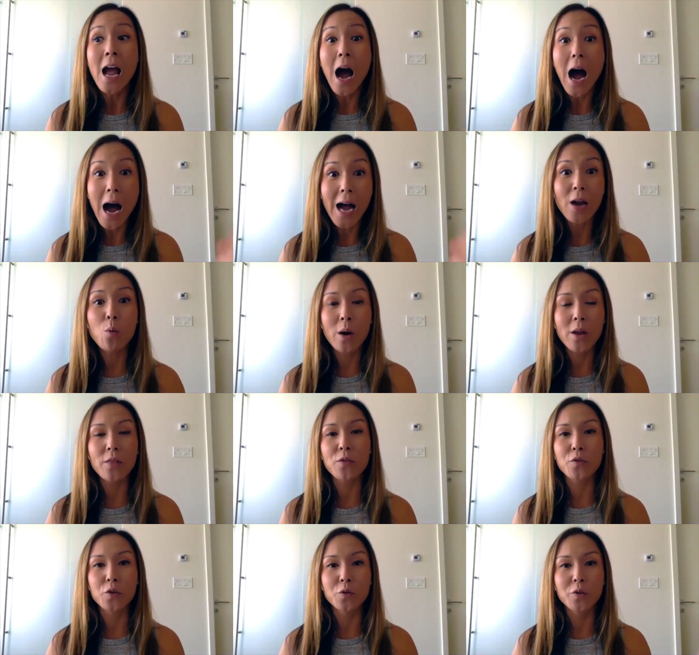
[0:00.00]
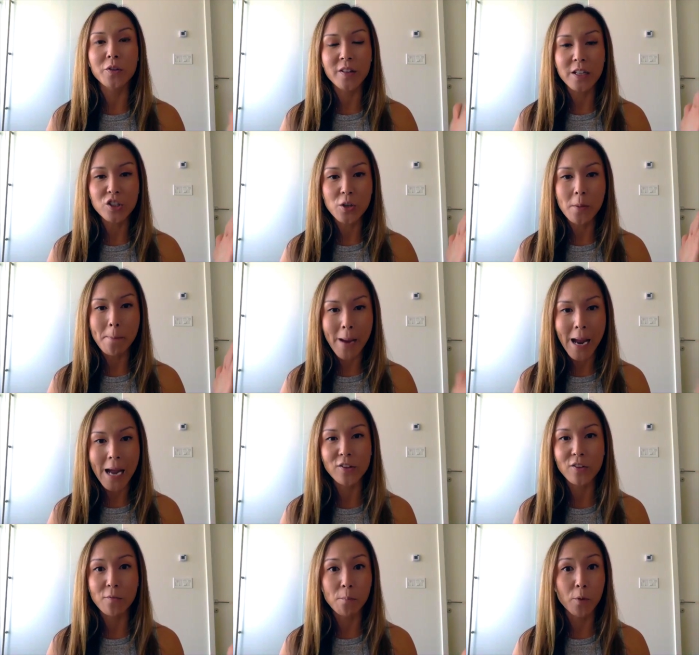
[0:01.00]
I went through such a
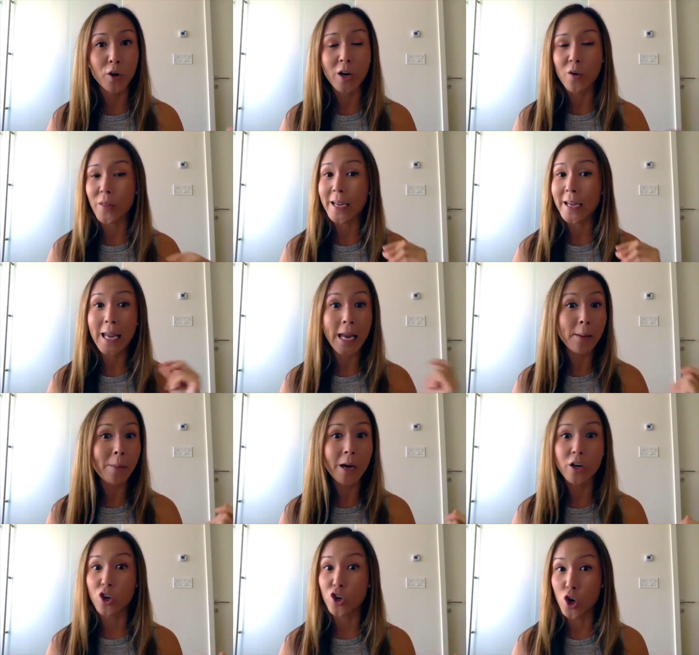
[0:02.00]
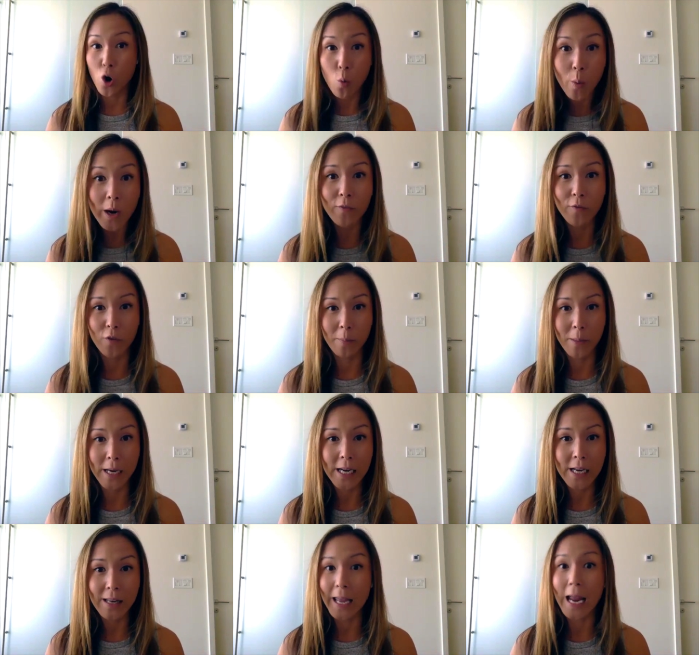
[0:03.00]
massive burnout that came out of nowhere for
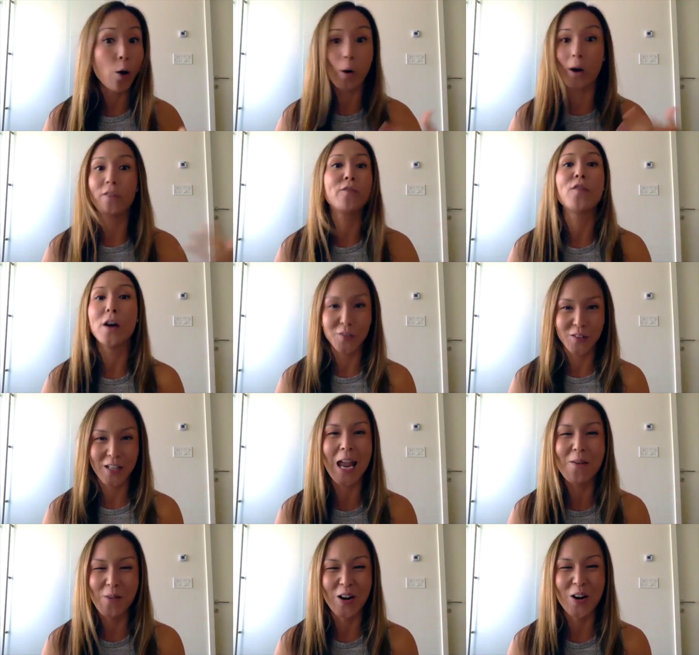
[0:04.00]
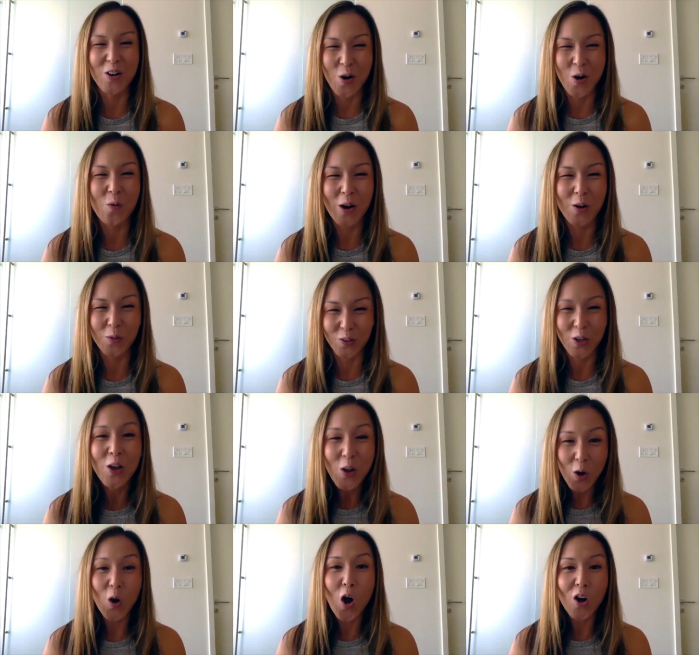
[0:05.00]
me, or I felt came out of nowhere. It was
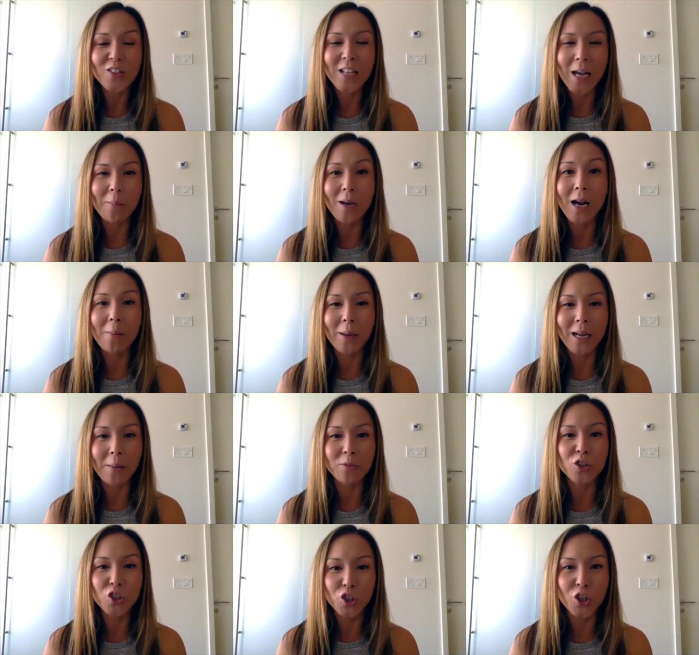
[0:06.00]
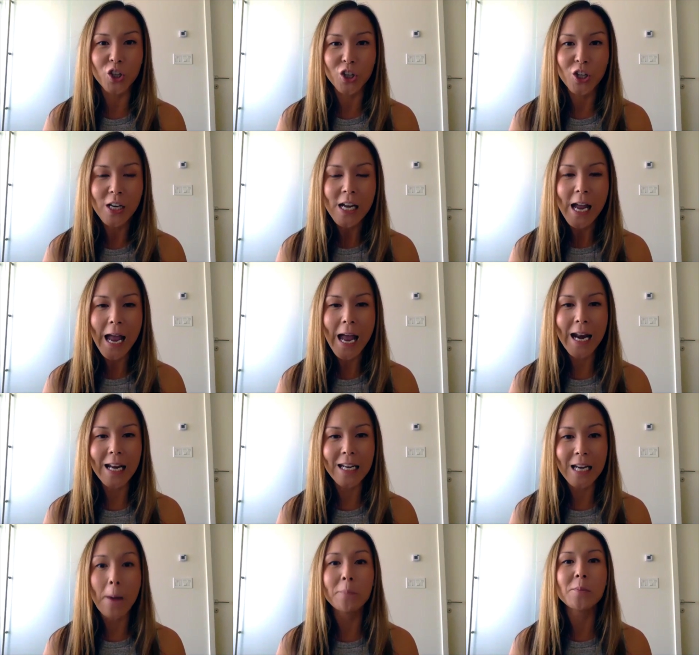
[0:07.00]
a long time coming, I'm sure. And I
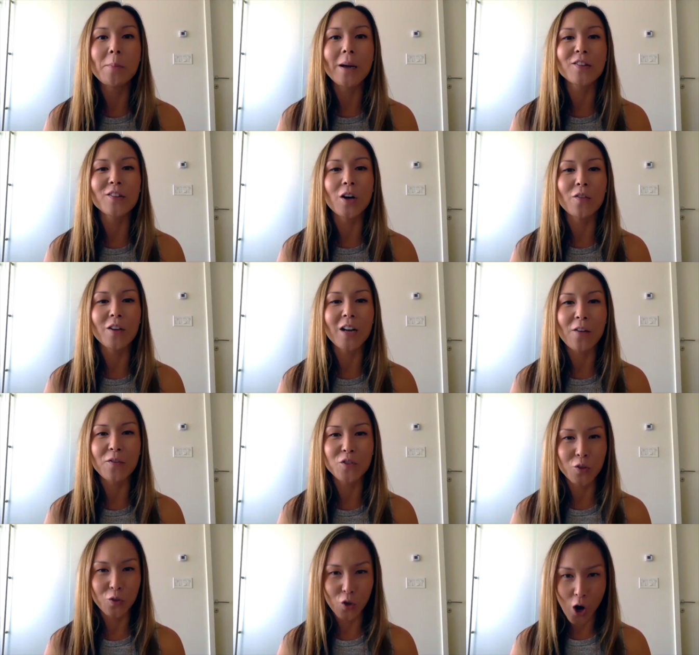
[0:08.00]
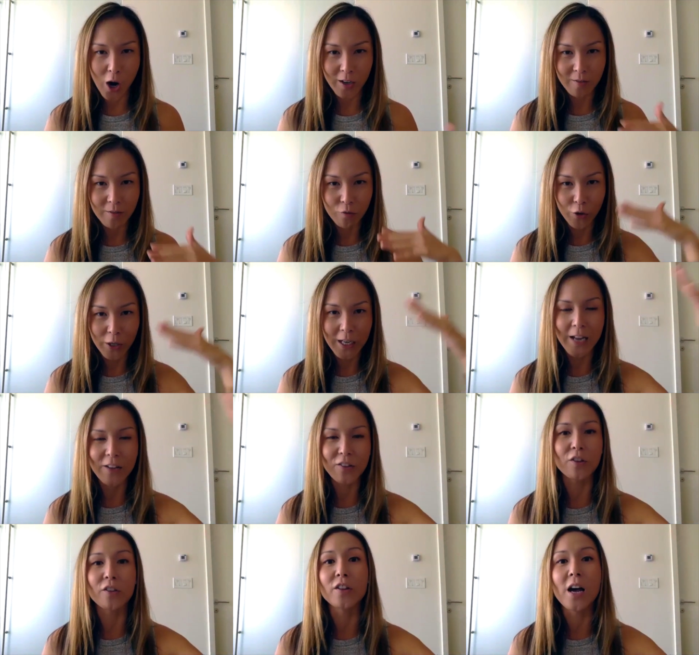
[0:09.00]
numbed myself enough to not
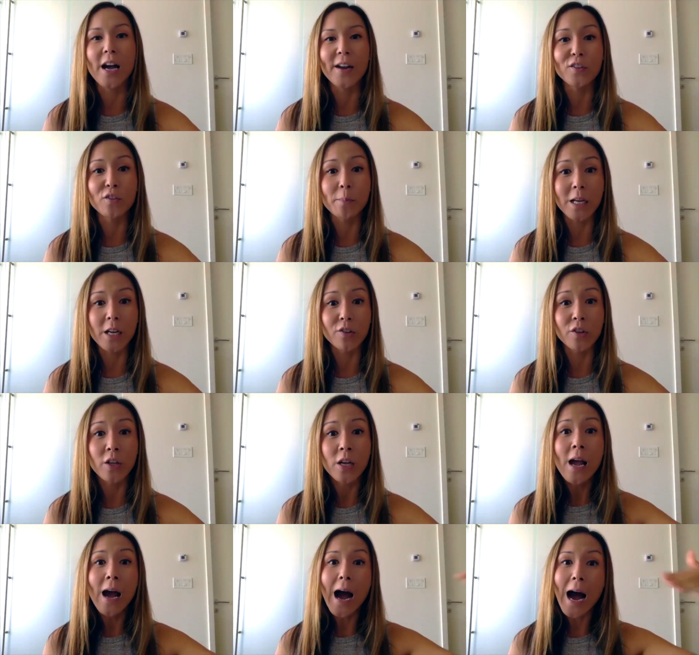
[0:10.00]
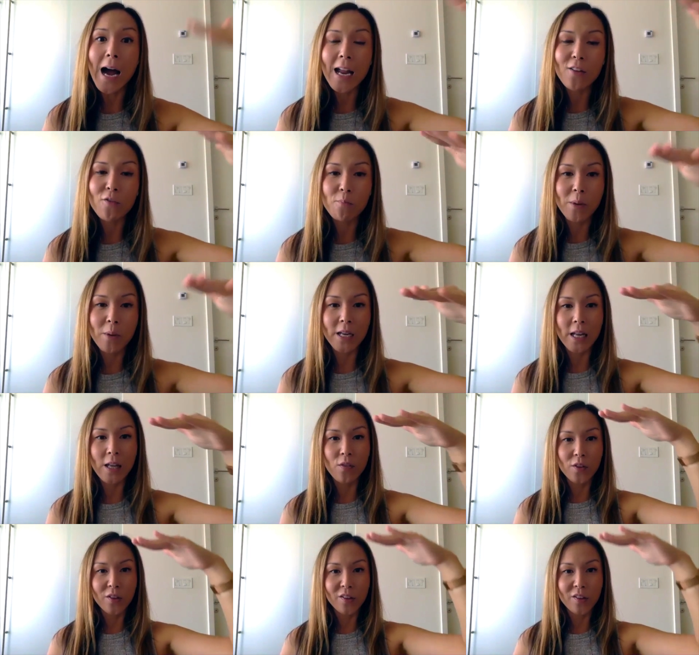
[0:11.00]
realize the signs, because I have been
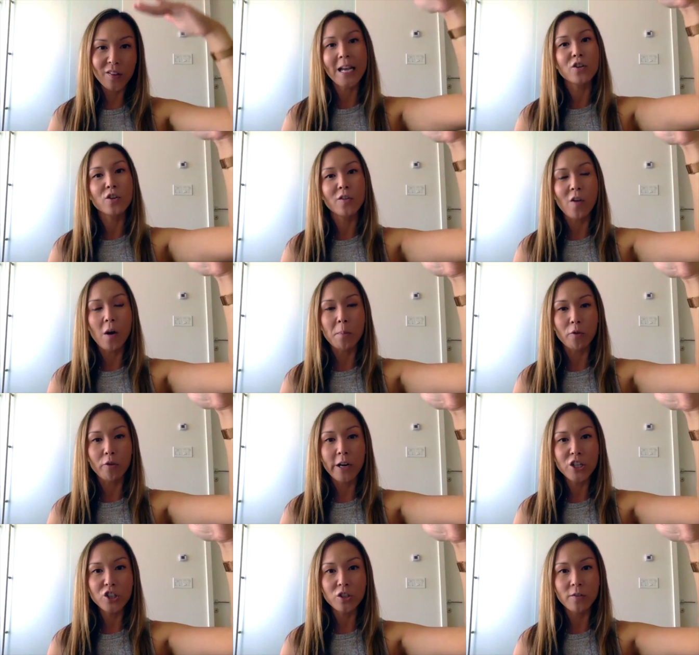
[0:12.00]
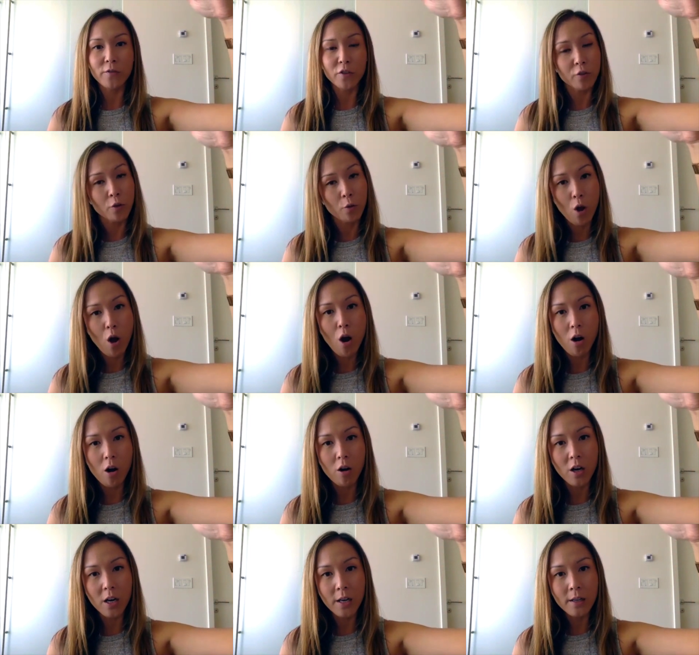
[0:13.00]
in this standard of operation for so
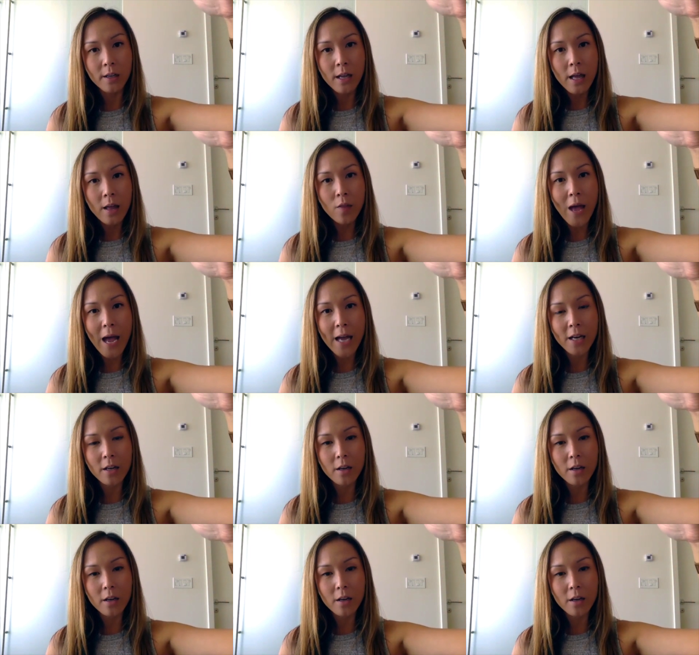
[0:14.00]
long that